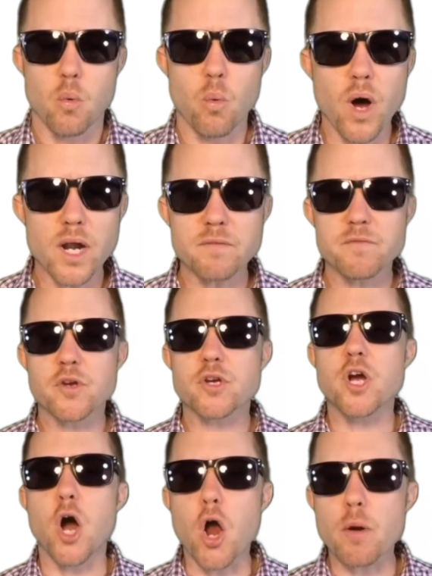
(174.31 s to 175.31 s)
What if your
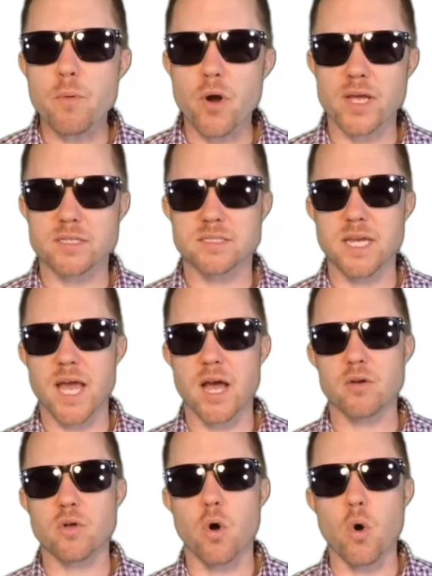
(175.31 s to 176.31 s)
car breaks
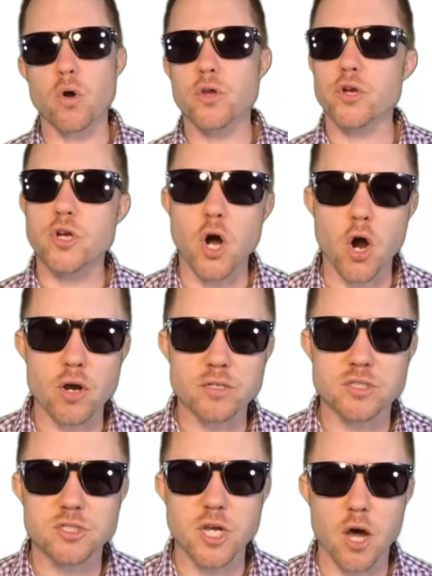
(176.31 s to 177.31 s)
down or your car
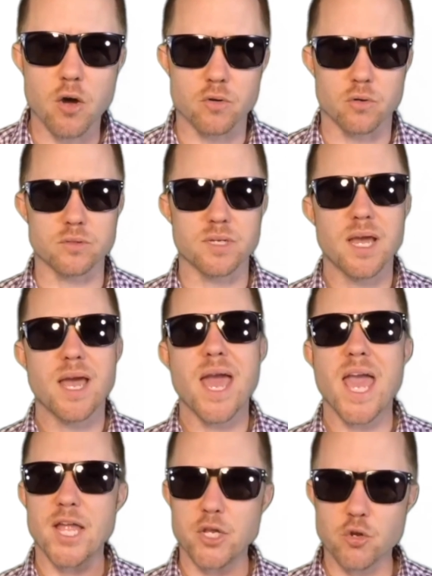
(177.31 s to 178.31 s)
is totaled
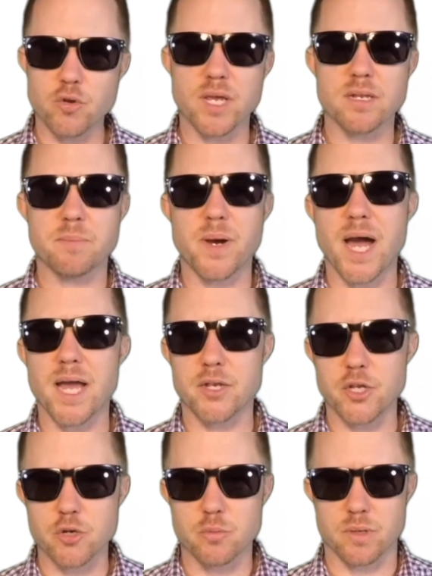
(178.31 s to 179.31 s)
and you need to buy a
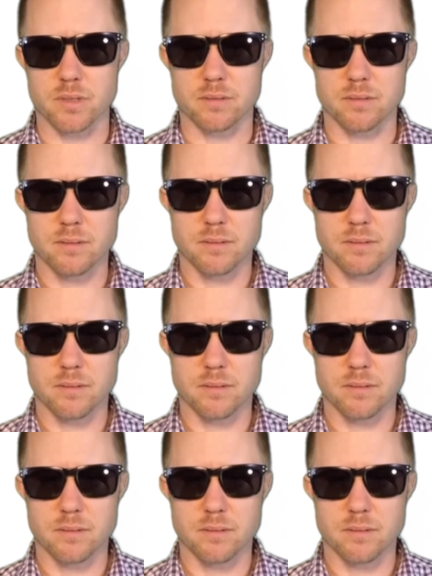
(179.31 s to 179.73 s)
new one?